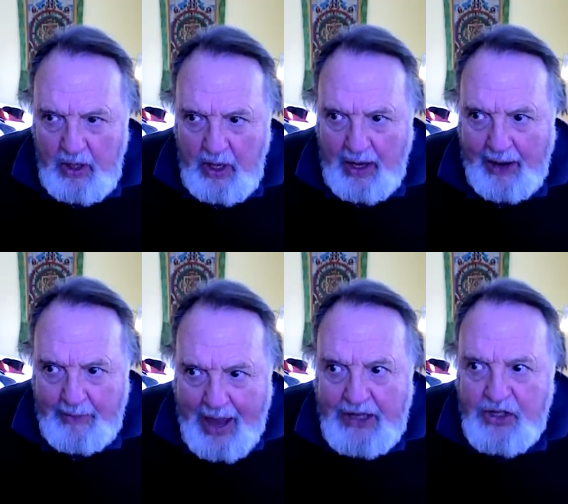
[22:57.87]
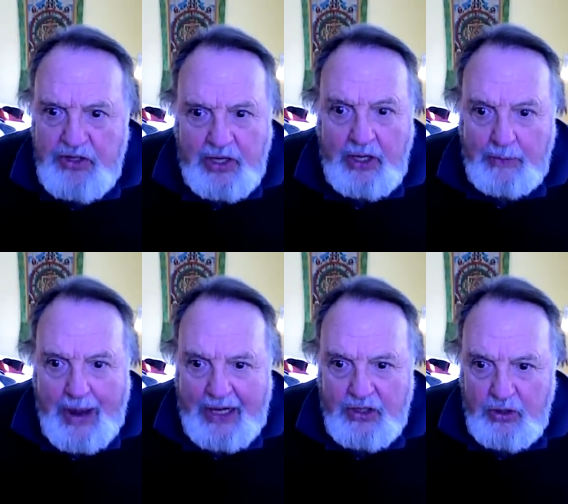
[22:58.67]
and I'm anxious to get
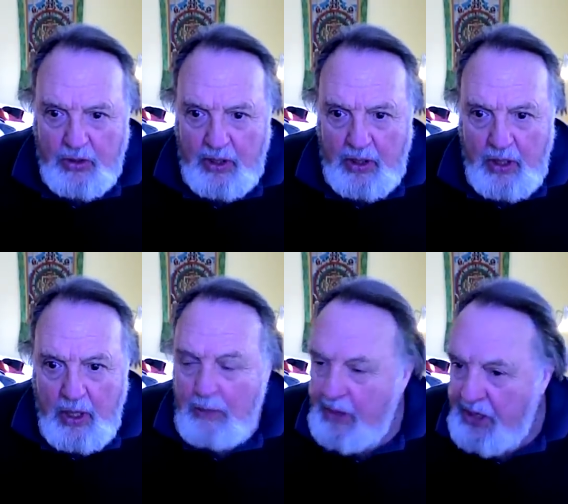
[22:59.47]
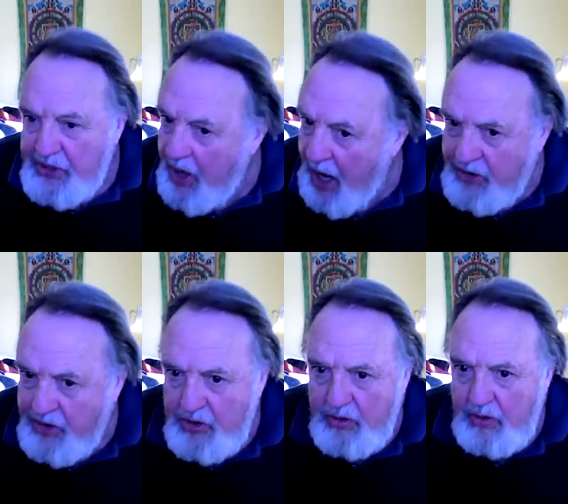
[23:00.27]
back to it. But it's not
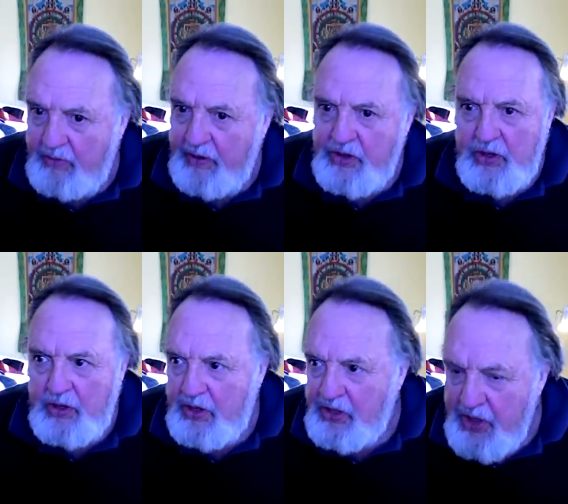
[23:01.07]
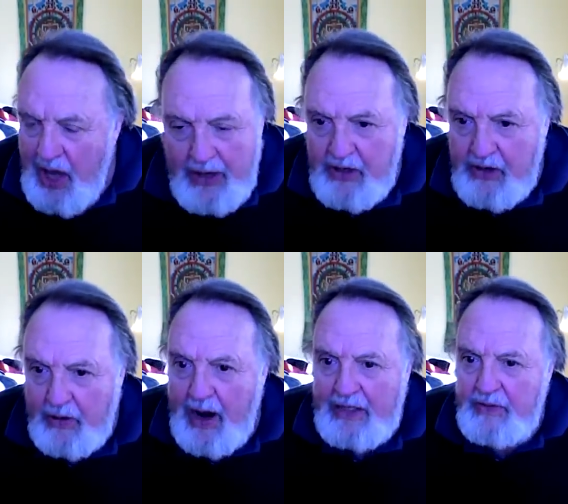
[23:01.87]
choose your own adventure. It's not
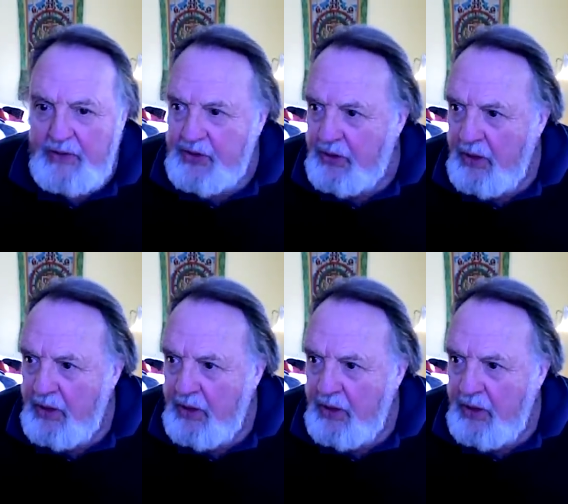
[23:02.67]
interactive. It's a